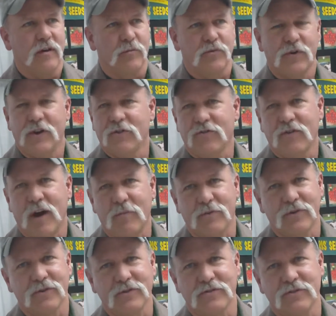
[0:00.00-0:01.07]
perennial crop
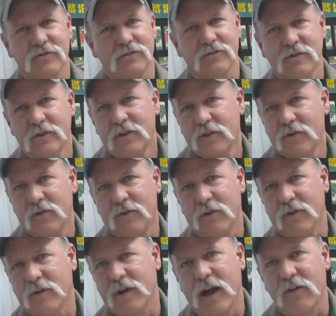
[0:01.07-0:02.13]
producers, or
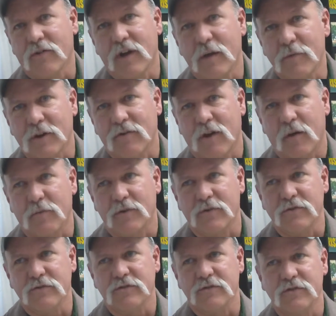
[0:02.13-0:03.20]
agronomic crop
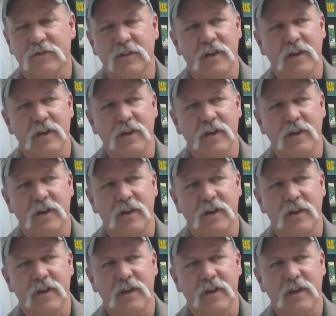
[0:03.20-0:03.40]
producers.